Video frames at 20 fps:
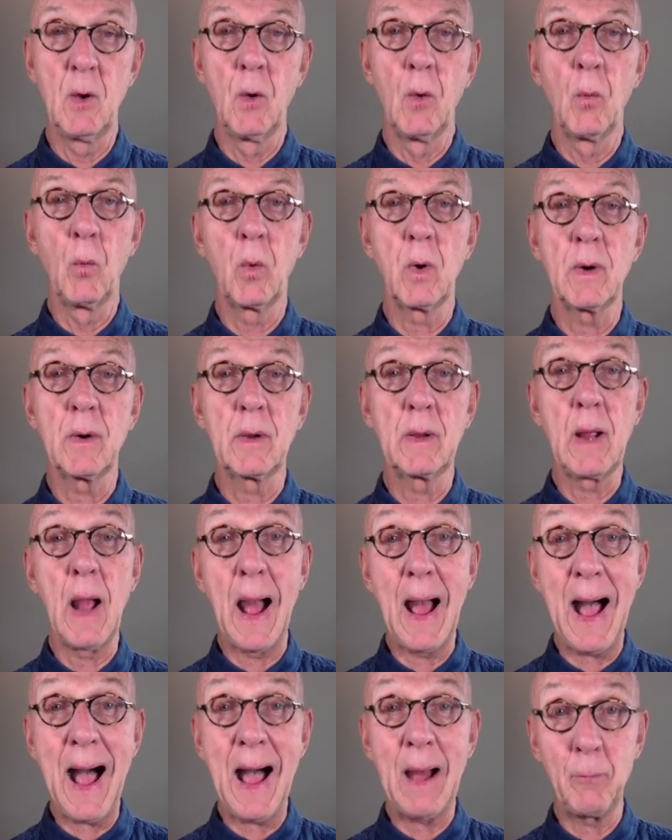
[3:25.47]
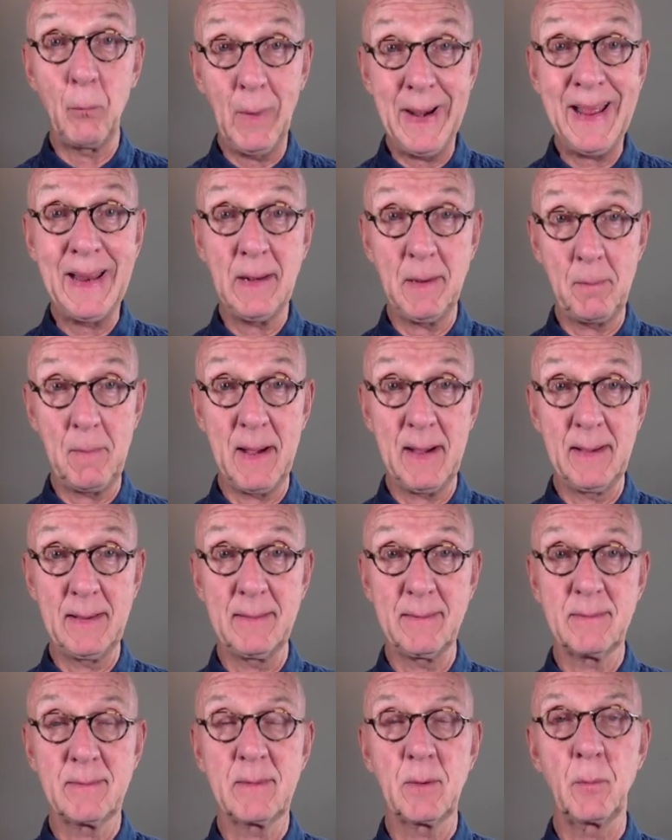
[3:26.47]
were
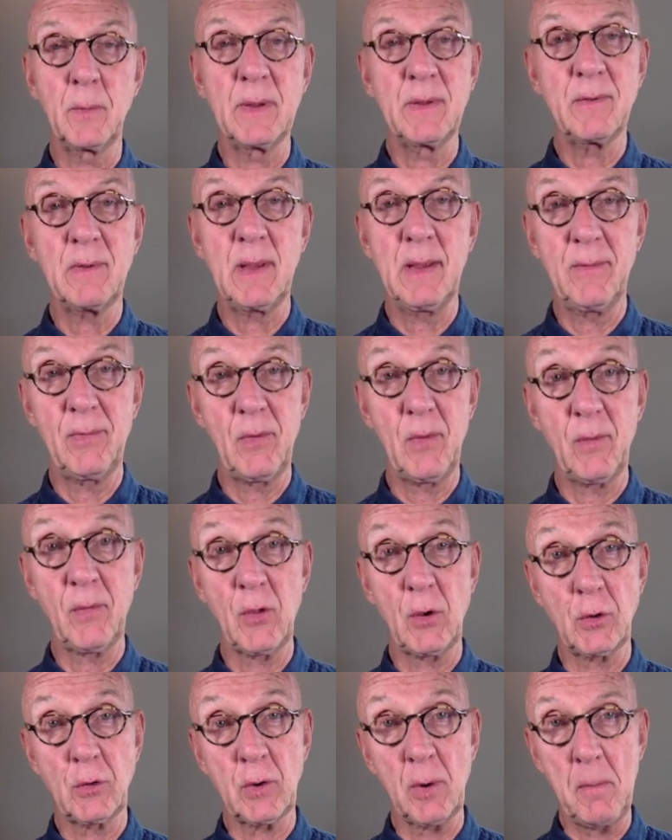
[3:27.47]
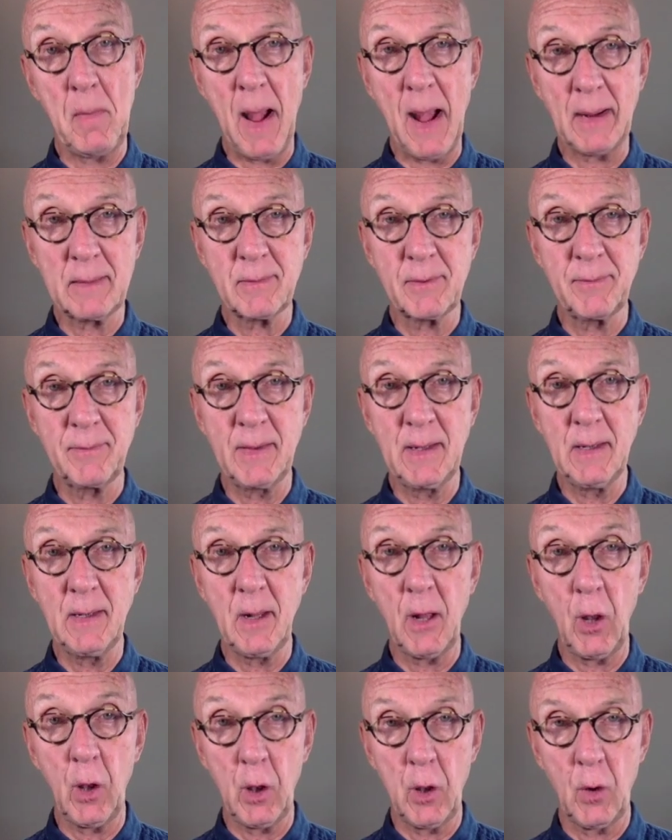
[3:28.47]
randomized to receive either
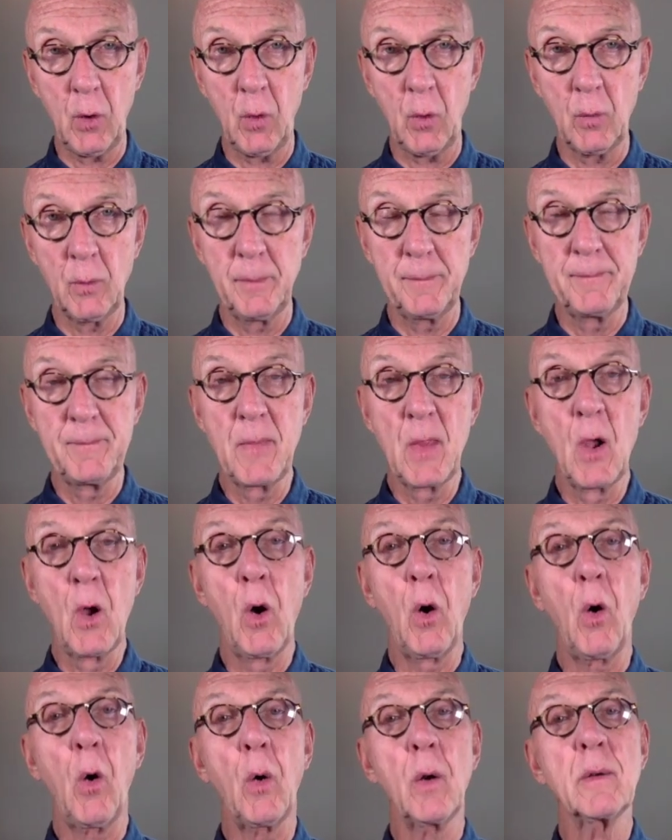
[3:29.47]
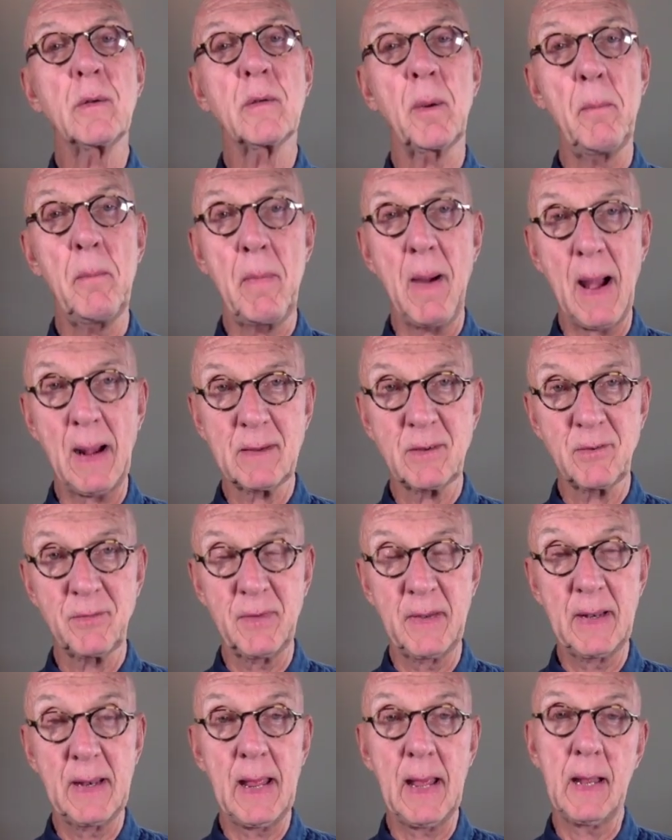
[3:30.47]
tamoxifen alone or
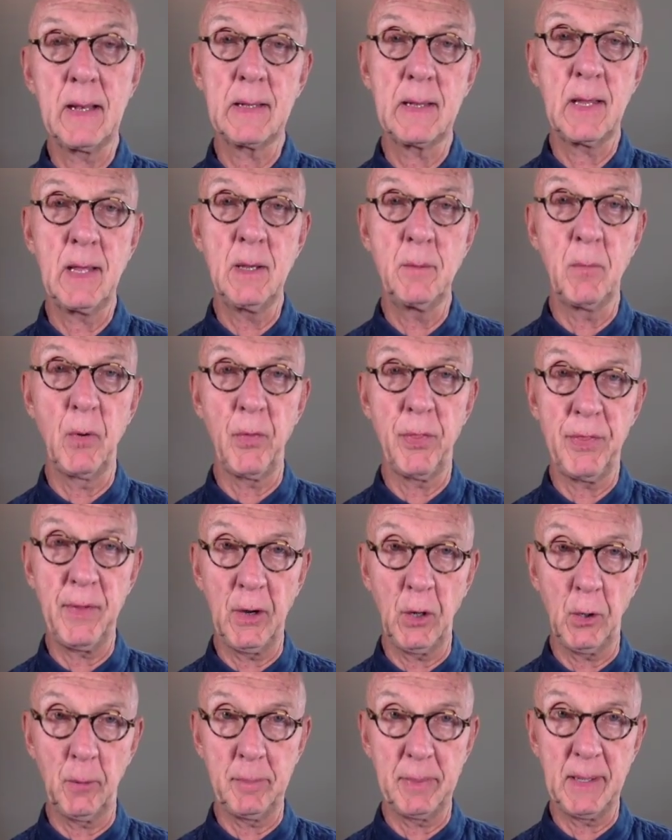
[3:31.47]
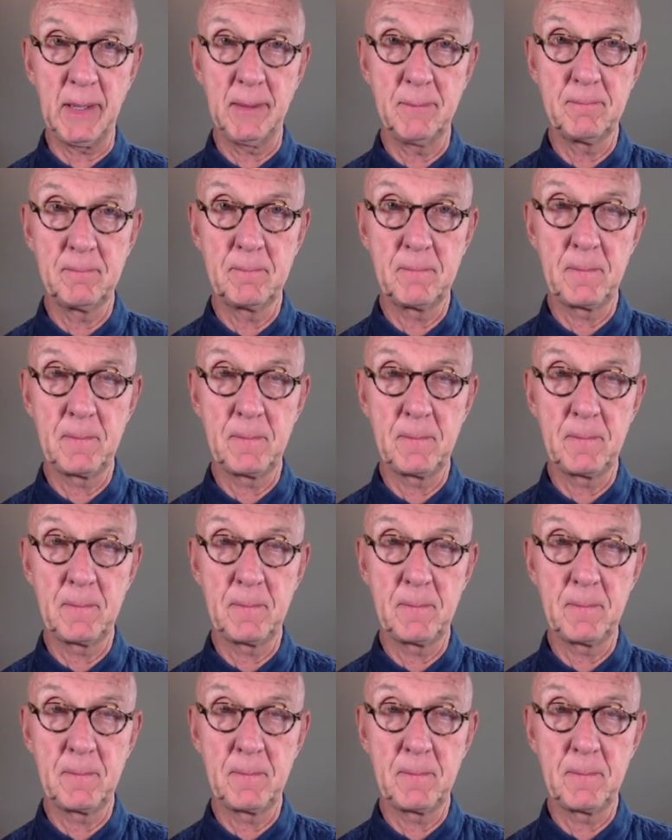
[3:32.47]
tamoxifen and chemotherapy.